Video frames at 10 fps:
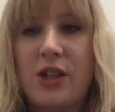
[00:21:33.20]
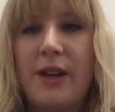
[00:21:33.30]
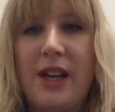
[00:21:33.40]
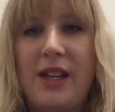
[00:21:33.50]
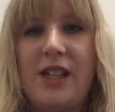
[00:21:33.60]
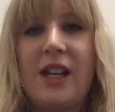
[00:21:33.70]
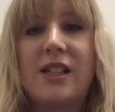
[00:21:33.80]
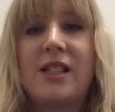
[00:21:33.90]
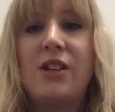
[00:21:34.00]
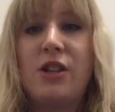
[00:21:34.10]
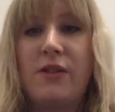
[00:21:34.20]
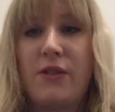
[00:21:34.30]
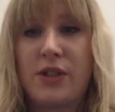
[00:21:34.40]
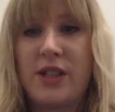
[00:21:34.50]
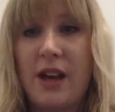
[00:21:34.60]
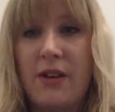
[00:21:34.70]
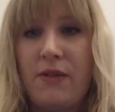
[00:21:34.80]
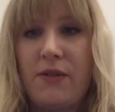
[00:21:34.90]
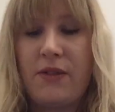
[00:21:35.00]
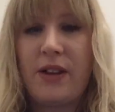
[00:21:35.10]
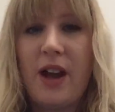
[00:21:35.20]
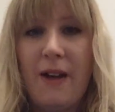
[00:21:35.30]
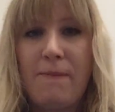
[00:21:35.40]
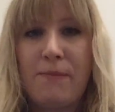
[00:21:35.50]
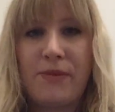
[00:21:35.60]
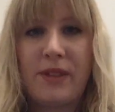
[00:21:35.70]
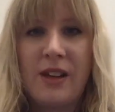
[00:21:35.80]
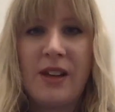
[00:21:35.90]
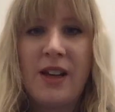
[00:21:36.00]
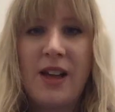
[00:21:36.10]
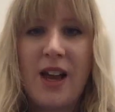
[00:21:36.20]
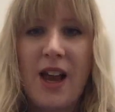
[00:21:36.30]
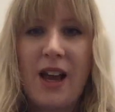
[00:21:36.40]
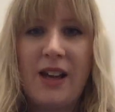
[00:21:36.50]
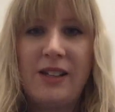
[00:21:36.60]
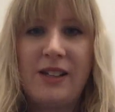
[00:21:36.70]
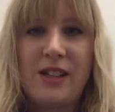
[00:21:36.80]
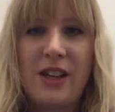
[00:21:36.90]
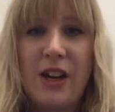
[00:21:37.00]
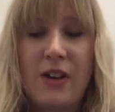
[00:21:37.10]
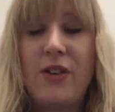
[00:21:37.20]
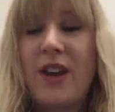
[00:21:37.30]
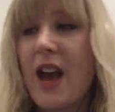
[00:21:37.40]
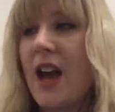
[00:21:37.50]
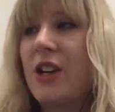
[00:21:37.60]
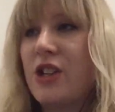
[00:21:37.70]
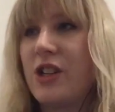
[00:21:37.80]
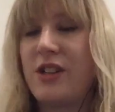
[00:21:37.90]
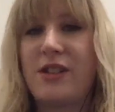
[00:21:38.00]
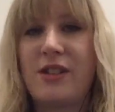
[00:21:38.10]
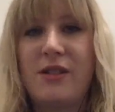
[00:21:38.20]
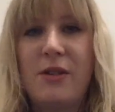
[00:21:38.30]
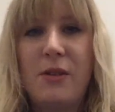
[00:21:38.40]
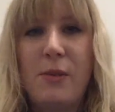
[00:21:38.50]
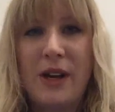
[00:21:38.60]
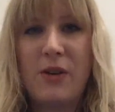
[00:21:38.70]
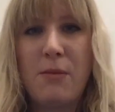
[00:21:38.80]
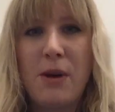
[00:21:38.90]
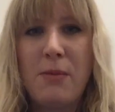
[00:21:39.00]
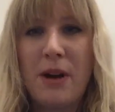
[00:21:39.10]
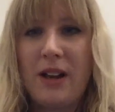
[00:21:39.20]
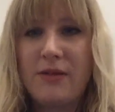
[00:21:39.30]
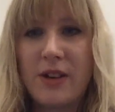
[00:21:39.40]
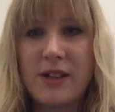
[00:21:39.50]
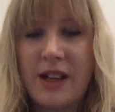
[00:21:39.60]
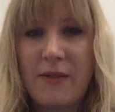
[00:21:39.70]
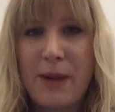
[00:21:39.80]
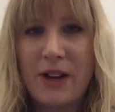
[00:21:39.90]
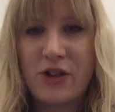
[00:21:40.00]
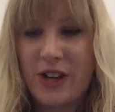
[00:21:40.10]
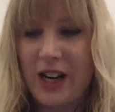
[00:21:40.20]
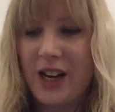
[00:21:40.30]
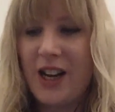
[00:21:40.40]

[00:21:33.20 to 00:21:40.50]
to it as an extension of yourself, and you get anxious when your mobile runs out of battery.